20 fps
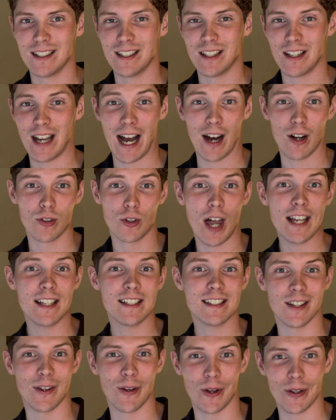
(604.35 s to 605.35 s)
how
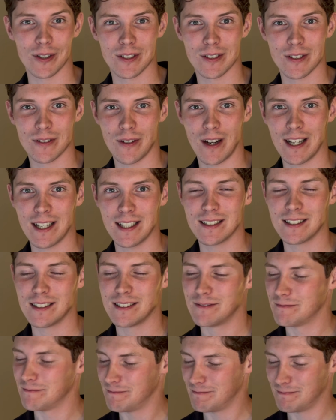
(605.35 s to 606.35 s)
nice it looks, right?
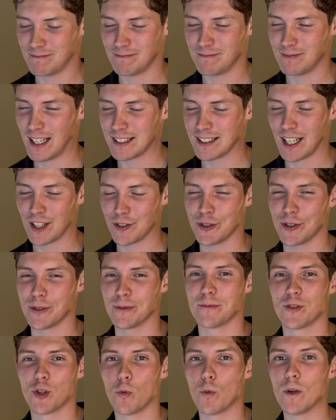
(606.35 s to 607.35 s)
That's not true.
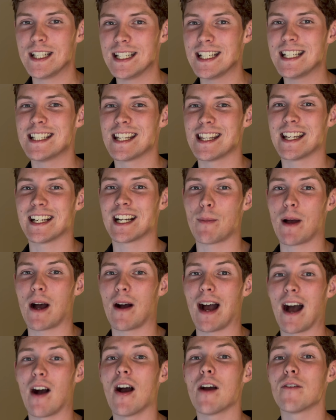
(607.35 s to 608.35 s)
We need to think
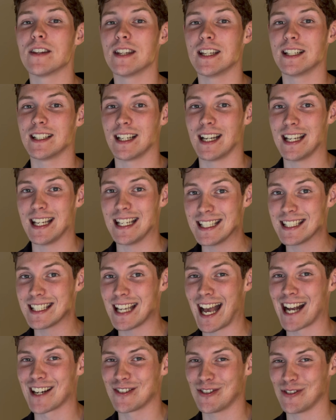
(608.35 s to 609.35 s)
about how everything is
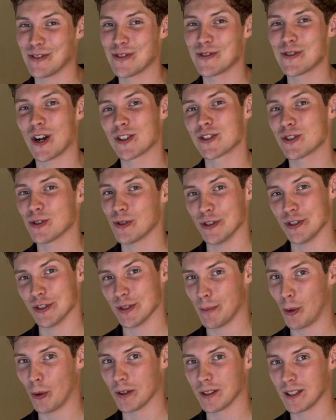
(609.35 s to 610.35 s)
actually structurally
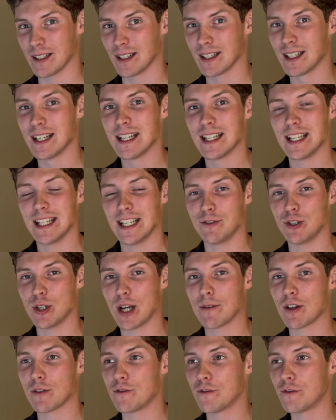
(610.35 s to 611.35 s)
supported. If you
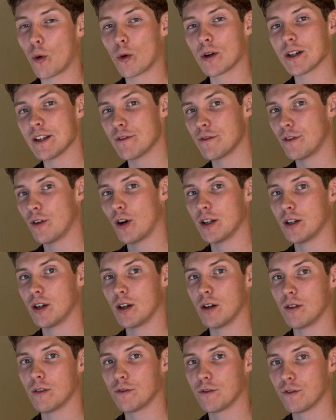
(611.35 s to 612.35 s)
have a 40-foot
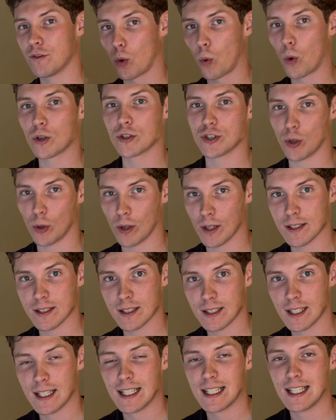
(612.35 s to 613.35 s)
floor
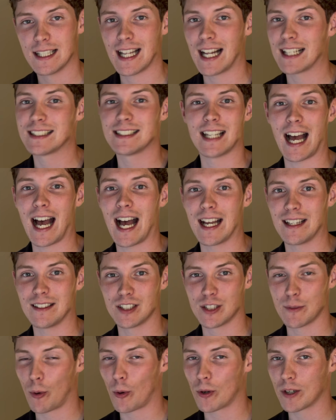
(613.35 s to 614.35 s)
joist, that's not
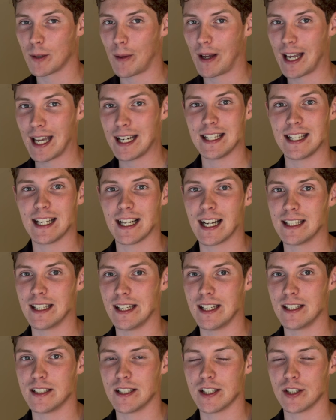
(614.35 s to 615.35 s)
supported by anything on the
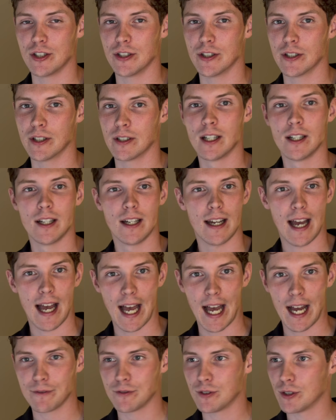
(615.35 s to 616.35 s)
interior.
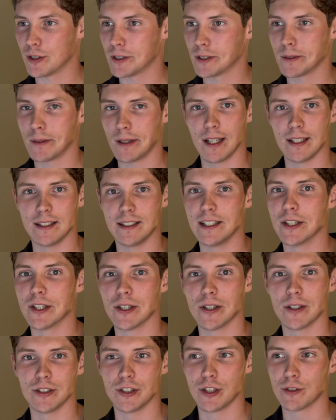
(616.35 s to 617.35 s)
After a
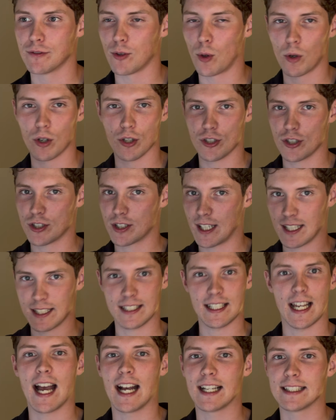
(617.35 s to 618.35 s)
year, your floor is just going to
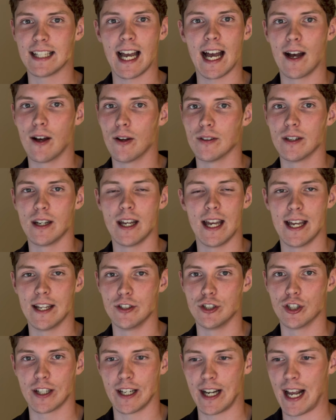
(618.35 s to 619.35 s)
sag down
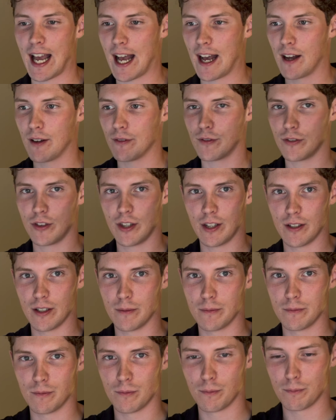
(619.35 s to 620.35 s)
and you're going to have
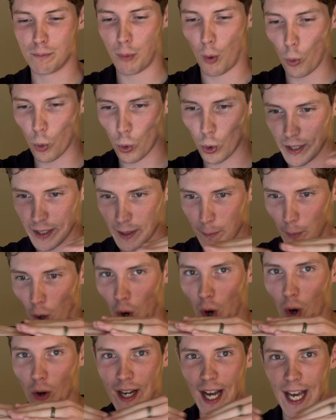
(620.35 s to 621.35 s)
the bowling
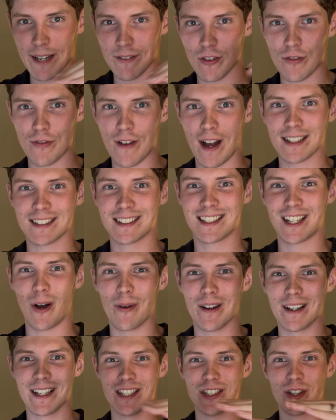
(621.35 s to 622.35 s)
ball kind of effect
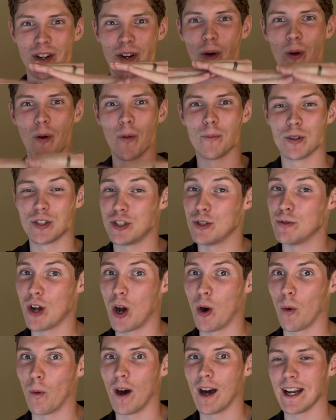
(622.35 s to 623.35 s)
going in your home, which you
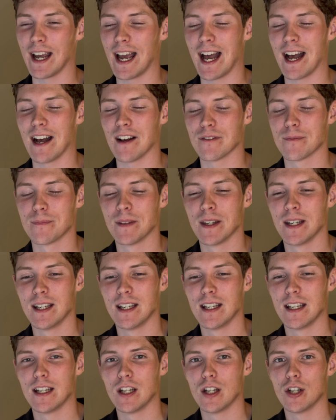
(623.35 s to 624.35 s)
don't want to have.
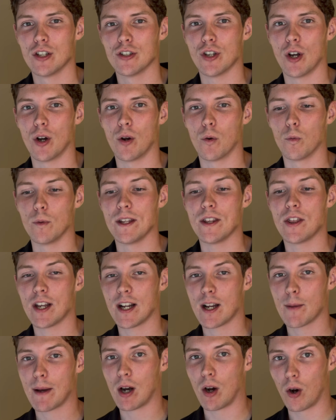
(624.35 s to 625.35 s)
So we
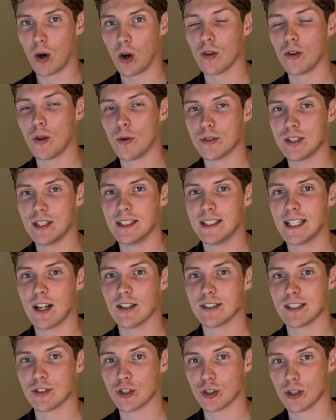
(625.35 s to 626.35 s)
think about all those
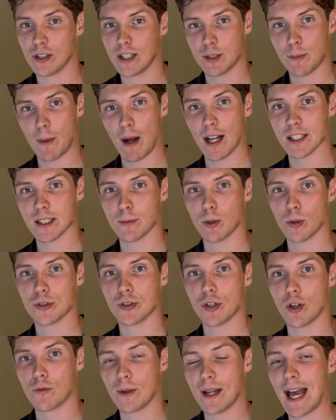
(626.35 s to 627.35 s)
details as early as possible.
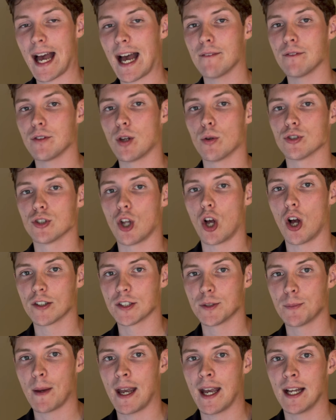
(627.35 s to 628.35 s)
So if we have those long
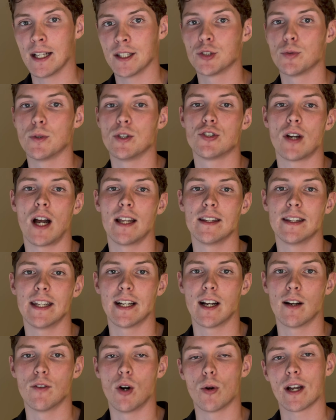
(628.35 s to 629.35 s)
spans, we try and
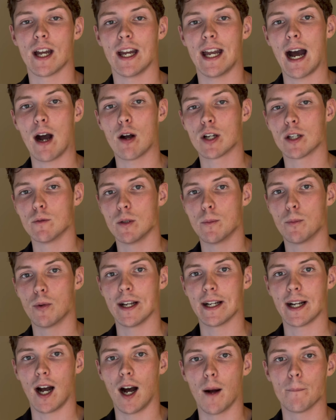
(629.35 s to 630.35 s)
think of, okay, how can we
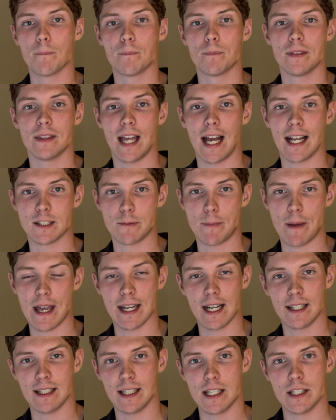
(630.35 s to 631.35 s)
break up that
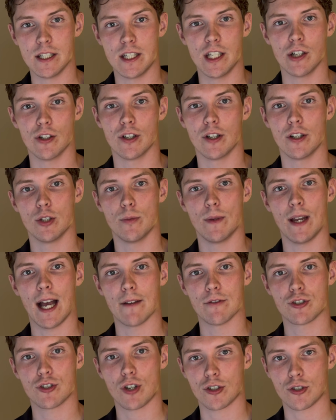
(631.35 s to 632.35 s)
span on the interior? Do we
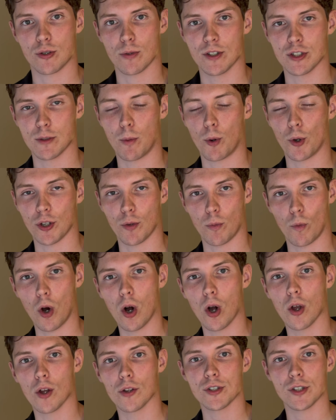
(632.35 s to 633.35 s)
have structurally supported
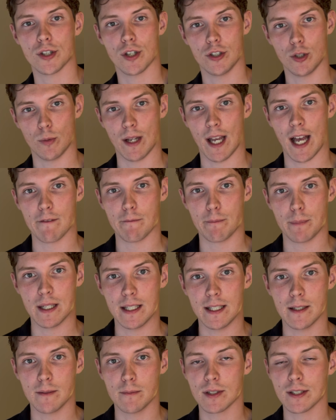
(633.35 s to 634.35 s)
walls? Do we have
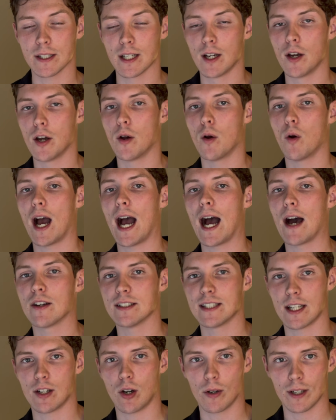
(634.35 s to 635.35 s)
beams? How does
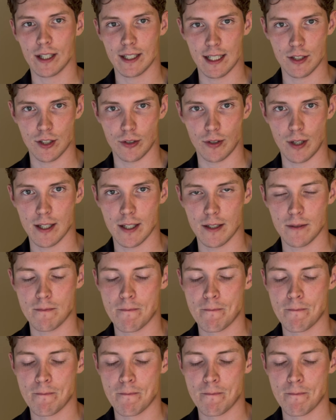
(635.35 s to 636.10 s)
that all get integrated?